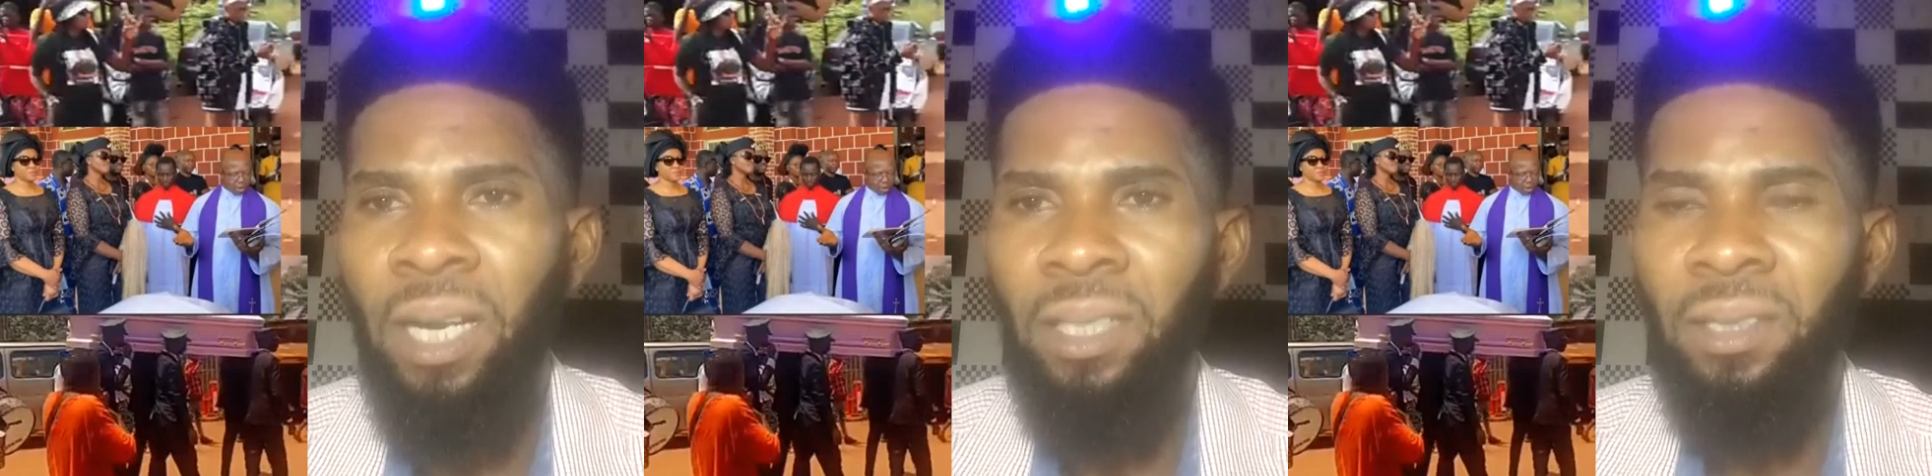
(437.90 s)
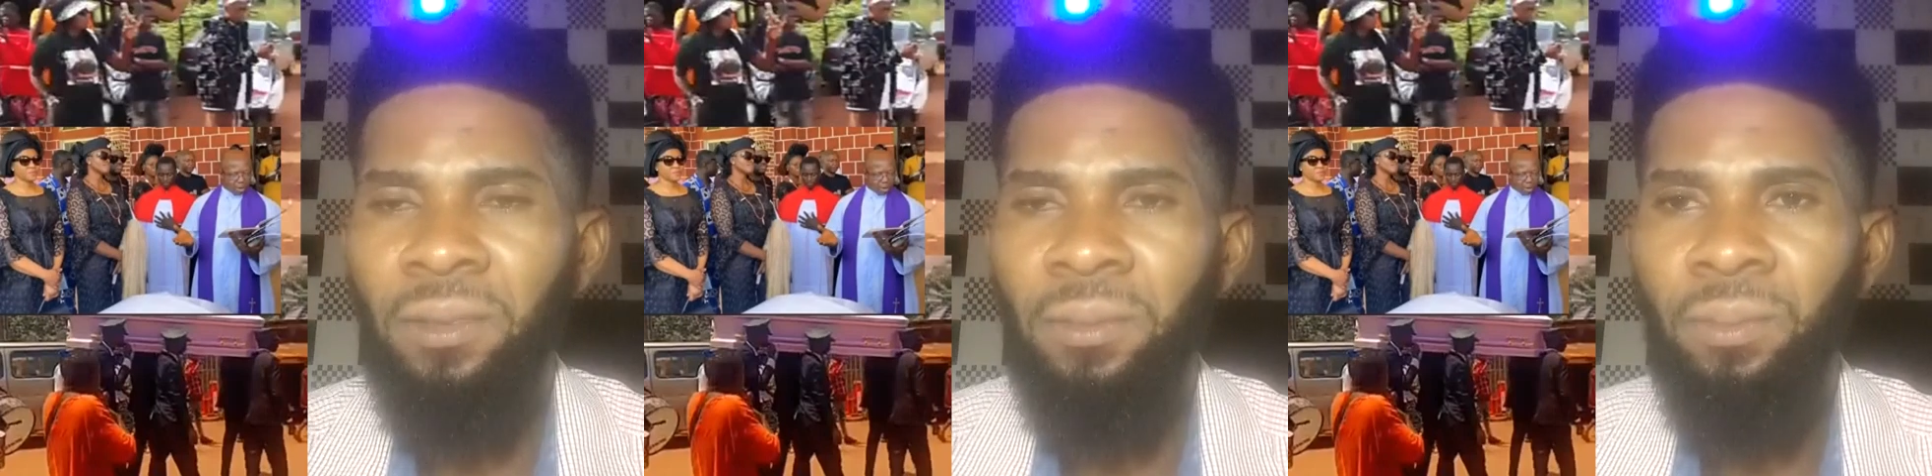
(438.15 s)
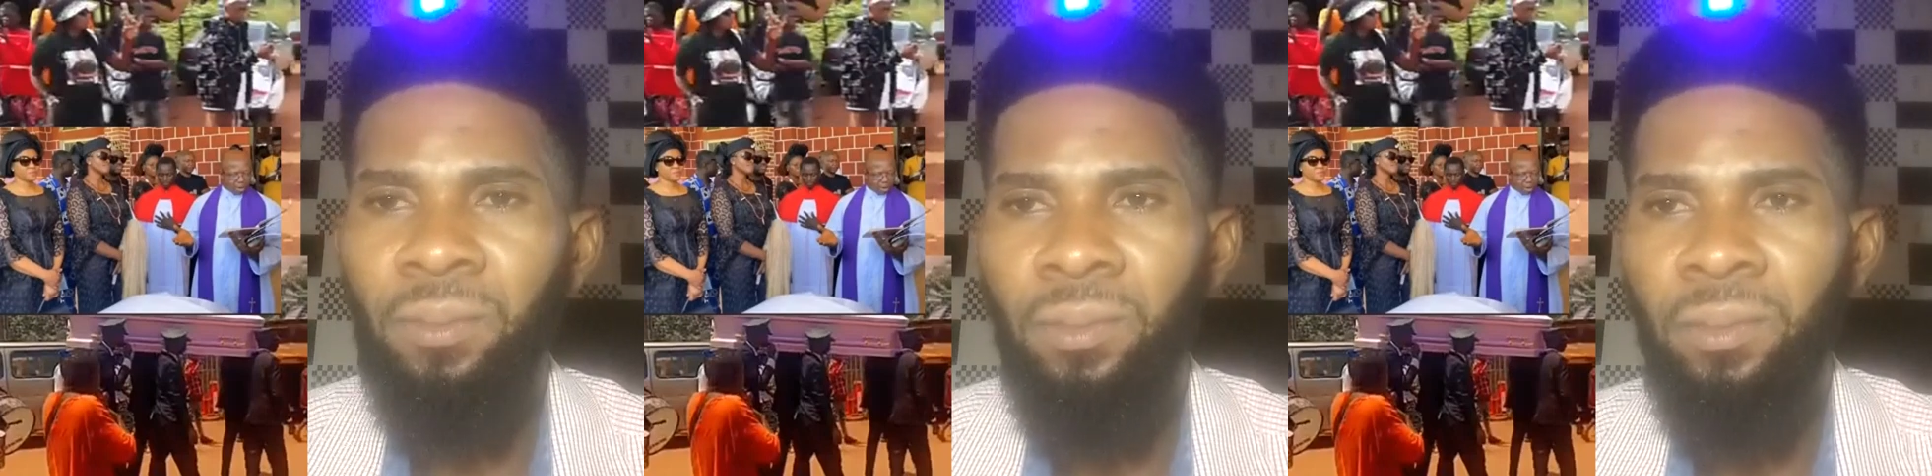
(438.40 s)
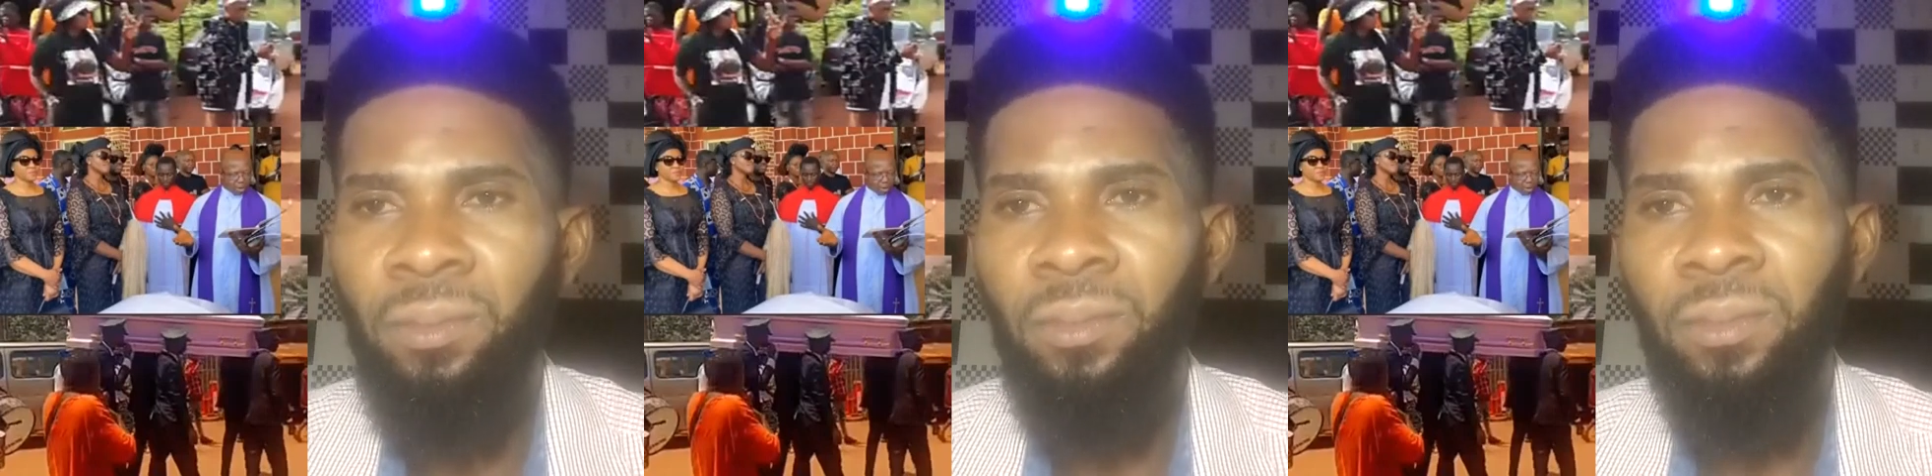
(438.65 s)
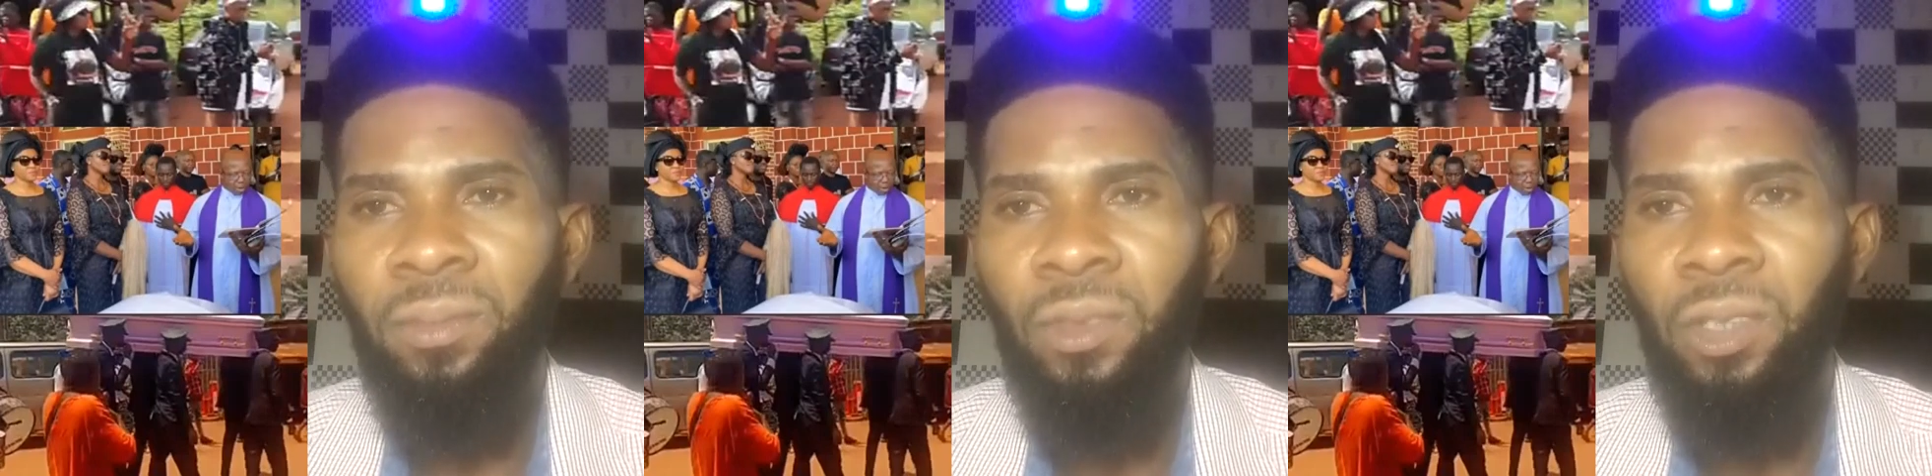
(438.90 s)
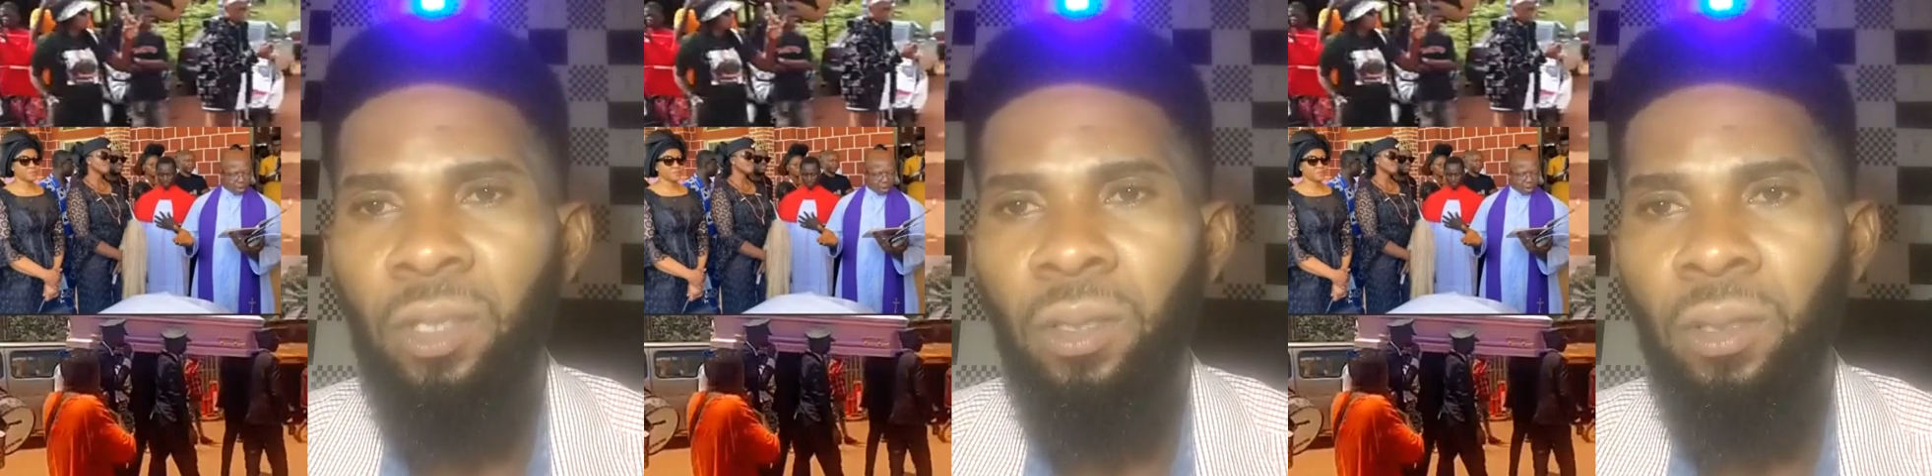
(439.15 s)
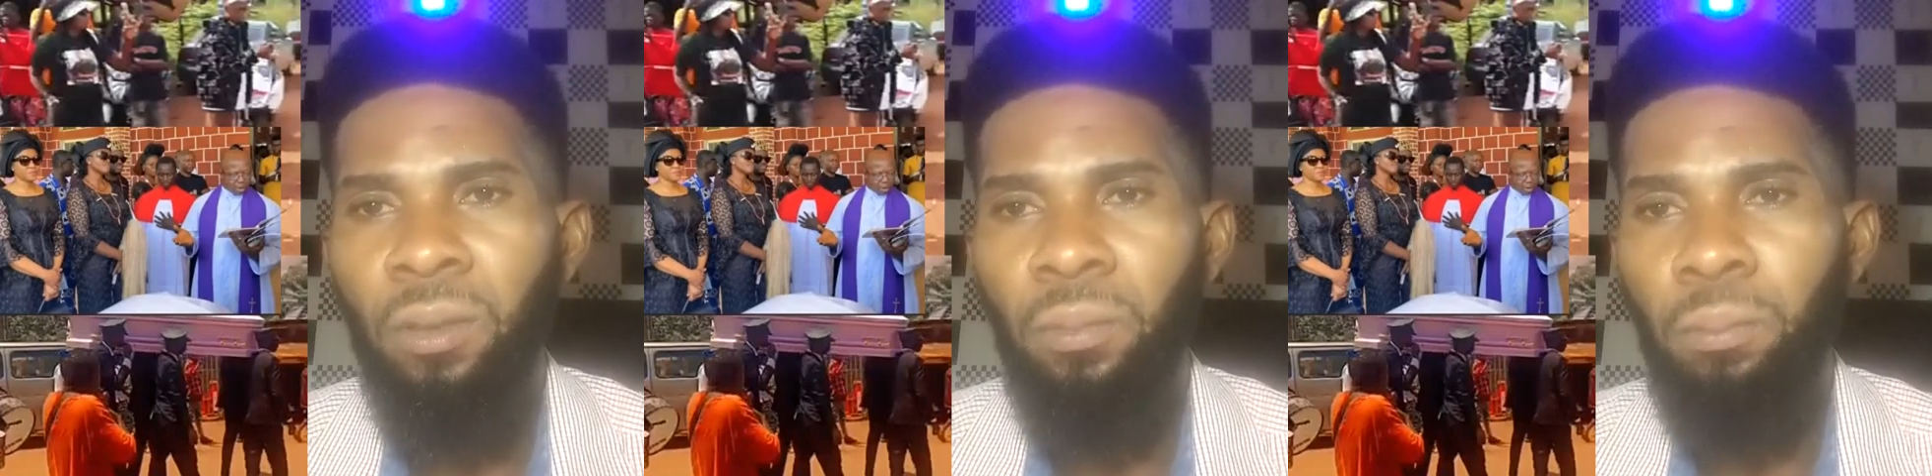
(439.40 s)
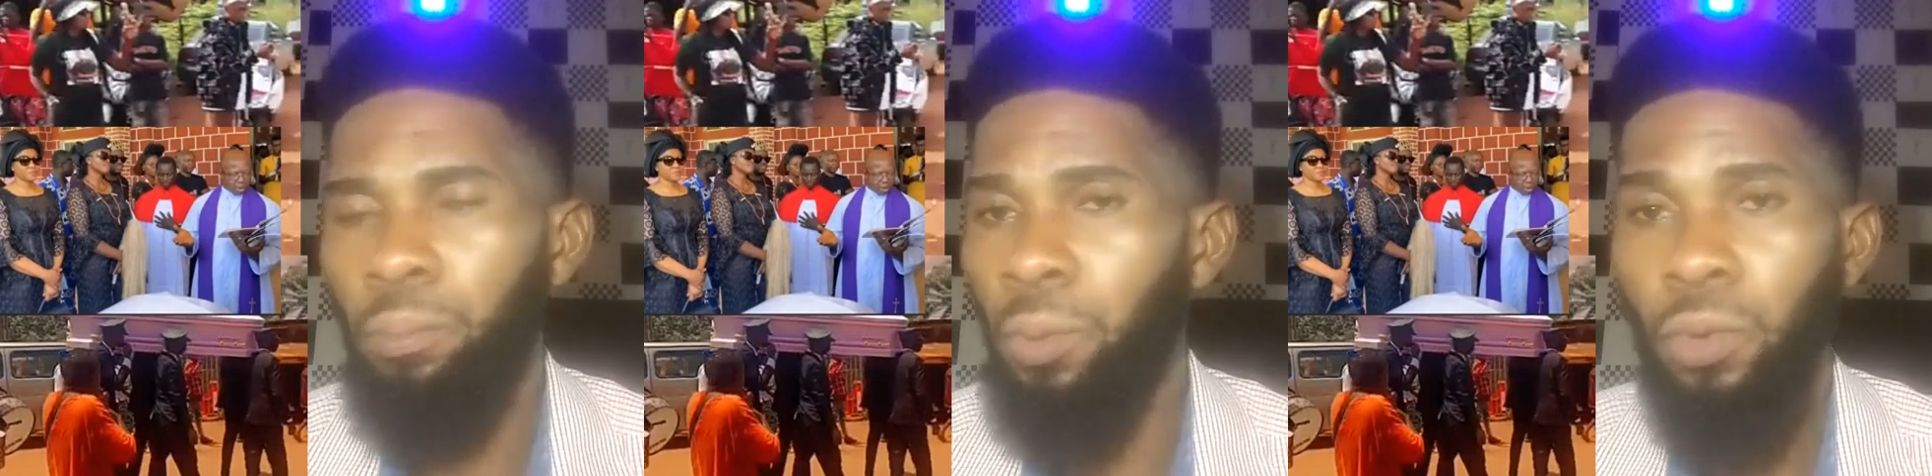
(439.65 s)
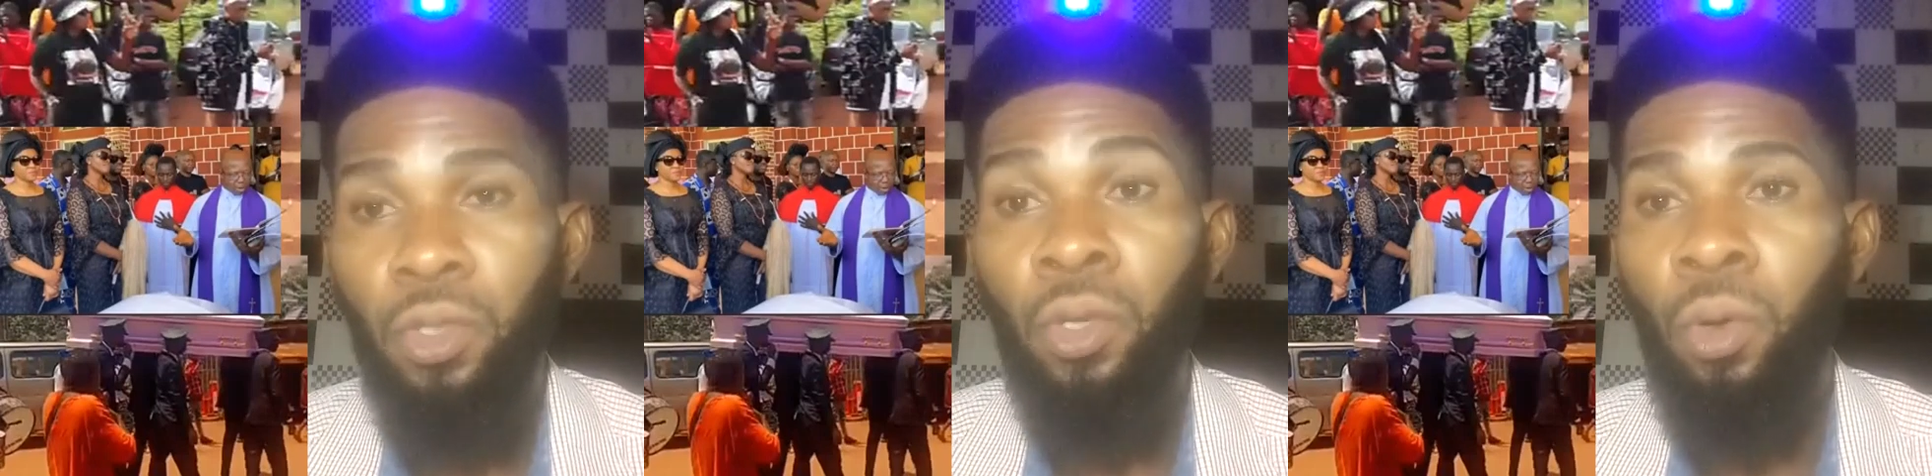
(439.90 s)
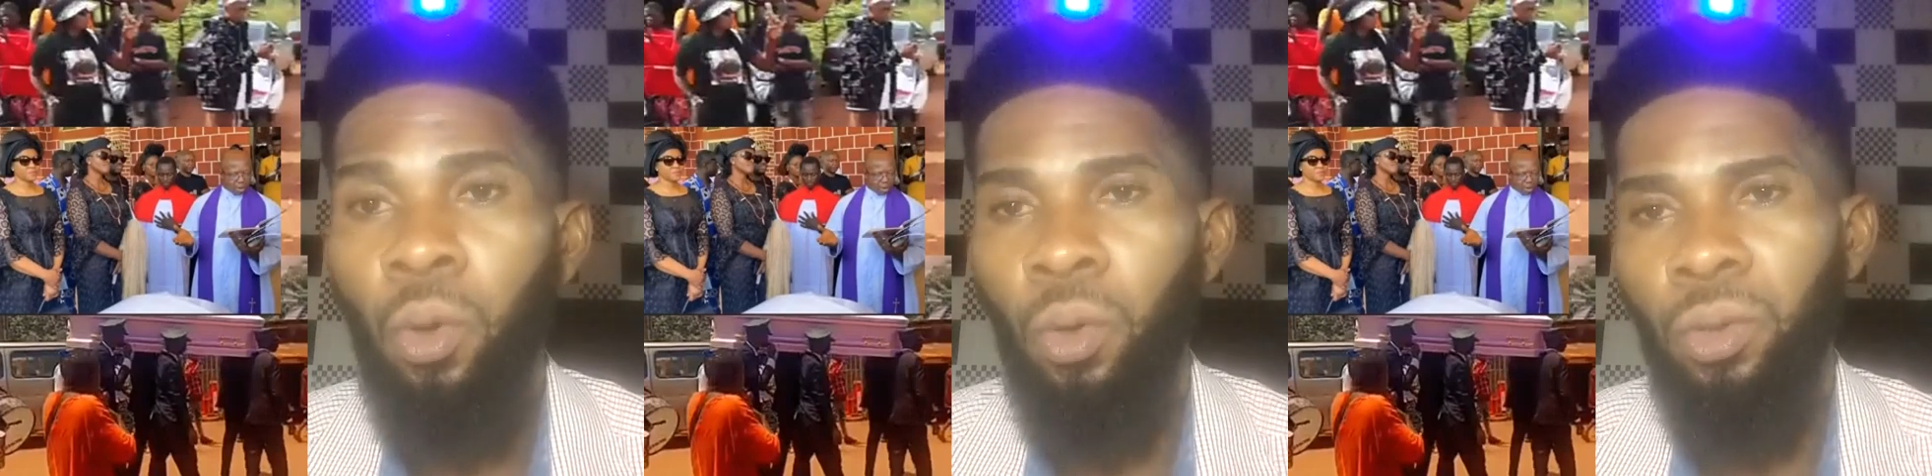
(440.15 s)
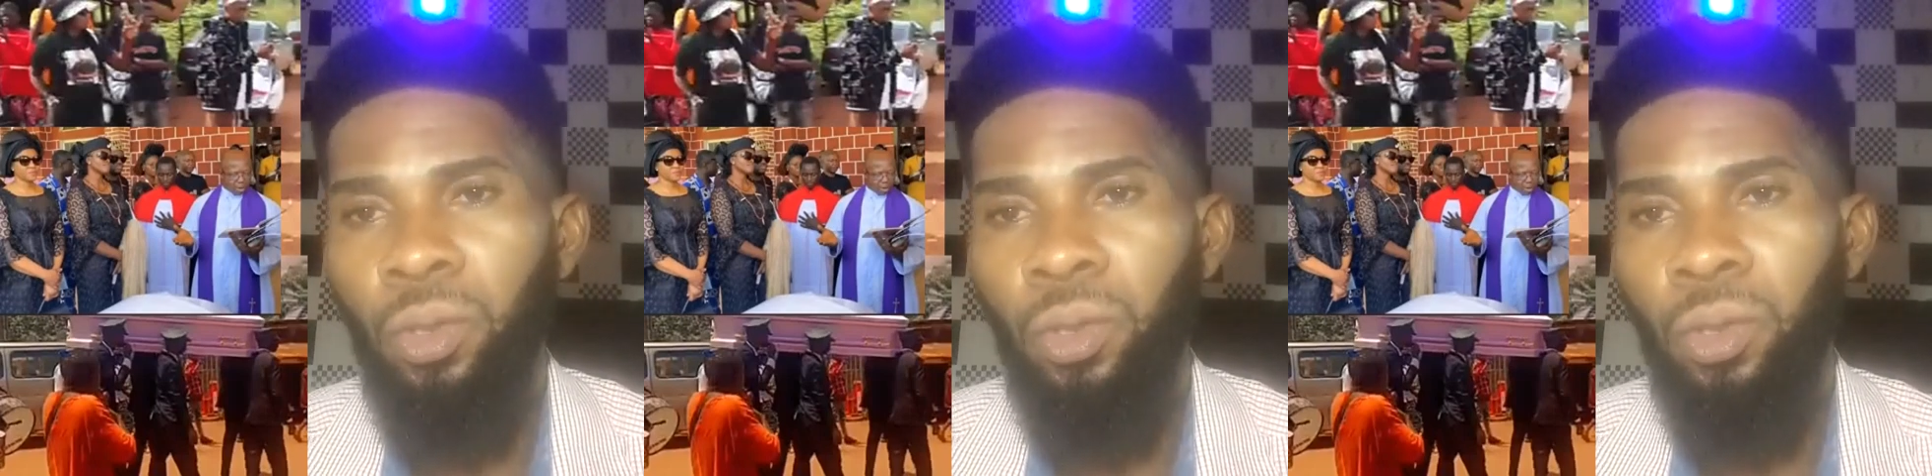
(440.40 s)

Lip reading: But God, you